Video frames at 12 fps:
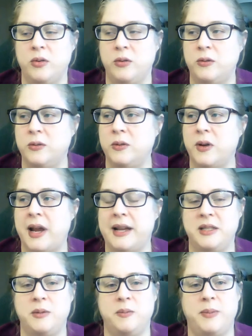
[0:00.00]
who
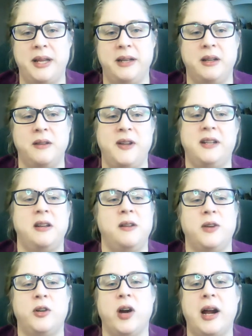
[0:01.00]
has been convicted of
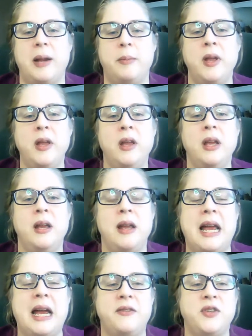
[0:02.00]
a crime
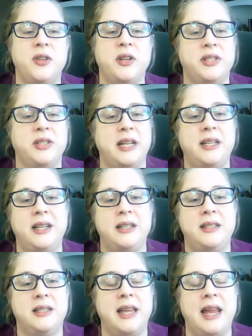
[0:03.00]
after their
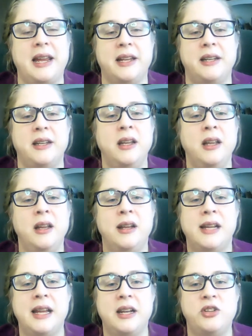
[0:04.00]
sentence can
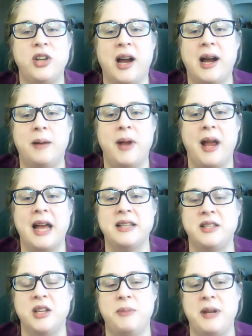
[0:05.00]
get a job,
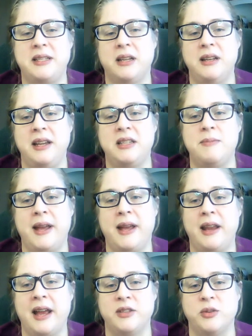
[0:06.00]
has their basic needs met,
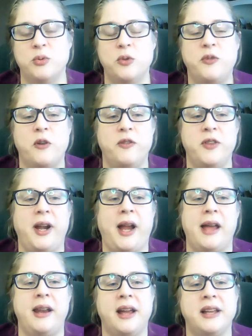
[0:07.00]
has a roof over their
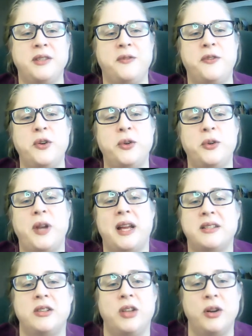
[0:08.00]
head, has food,
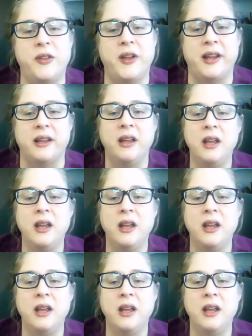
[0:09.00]
has clothing,